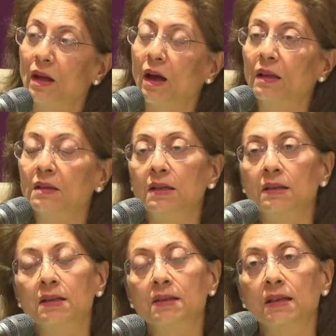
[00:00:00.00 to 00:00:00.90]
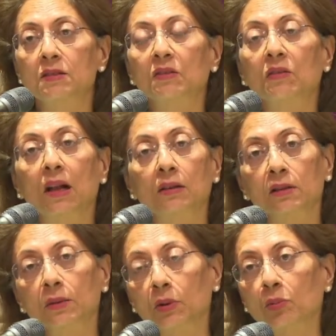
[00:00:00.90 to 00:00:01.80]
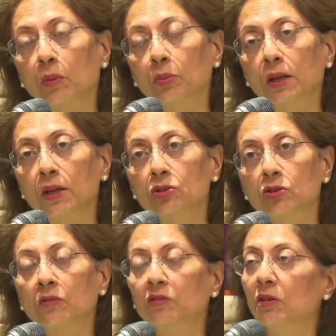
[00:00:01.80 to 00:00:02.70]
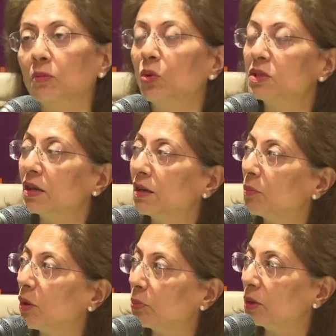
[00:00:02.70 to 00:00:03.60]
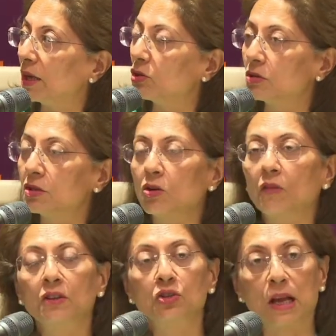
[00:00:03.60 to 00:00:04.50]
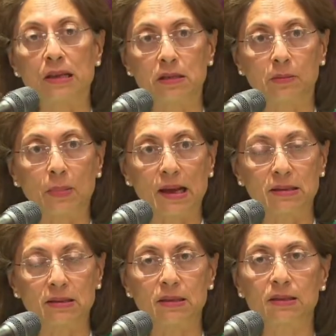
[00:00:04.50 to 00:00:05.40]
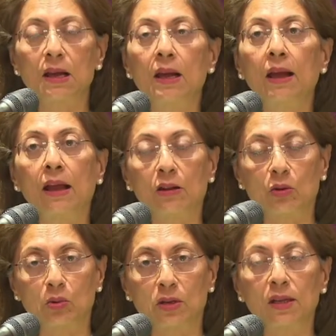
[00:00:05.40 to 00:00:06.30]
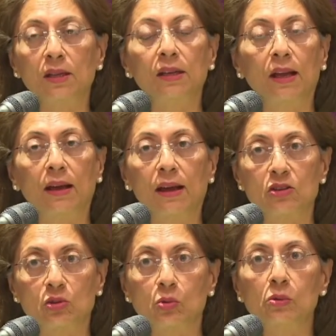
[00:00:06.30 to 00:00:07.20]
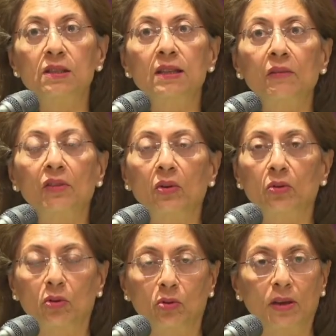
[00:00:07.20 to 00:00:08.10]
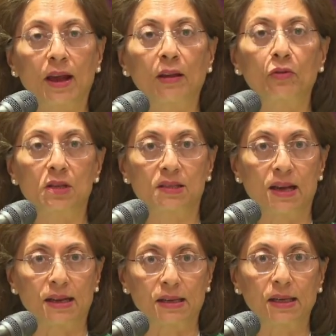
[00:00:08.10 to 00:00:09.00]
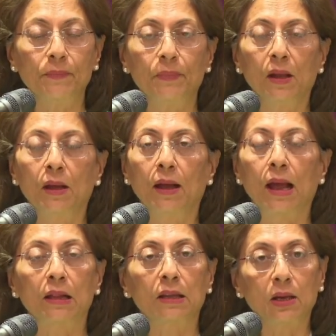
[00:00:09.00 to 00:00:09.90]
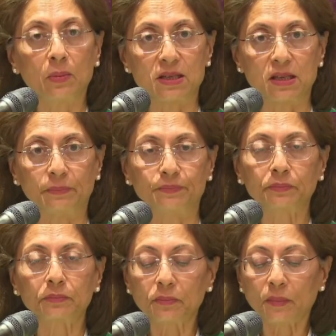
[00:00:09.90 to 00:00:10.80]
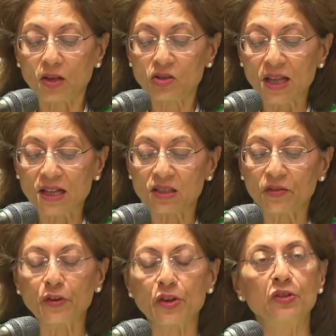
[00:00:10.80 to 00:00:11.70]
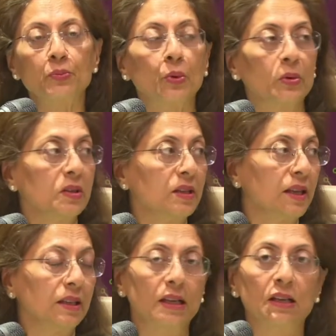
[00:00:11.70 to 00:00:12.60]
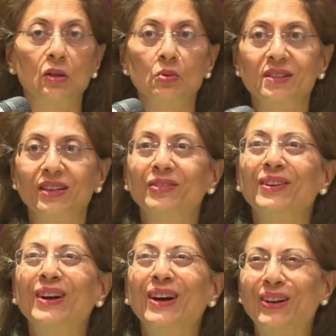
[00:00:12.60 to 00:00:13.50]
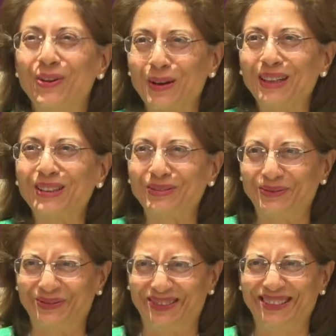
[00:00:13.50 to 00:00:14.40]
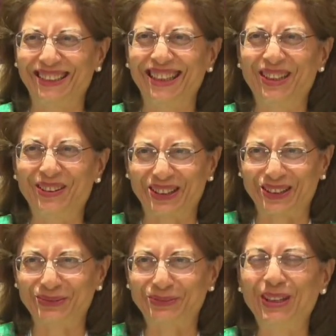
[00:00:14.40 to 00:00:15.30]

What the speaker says: Are the data sets of the vulnerable population, of the remote area populations, of the gender biases included in the AI tools that we are going to look at for designing health equity? So that's the first important thing, the inclusive. Welcome.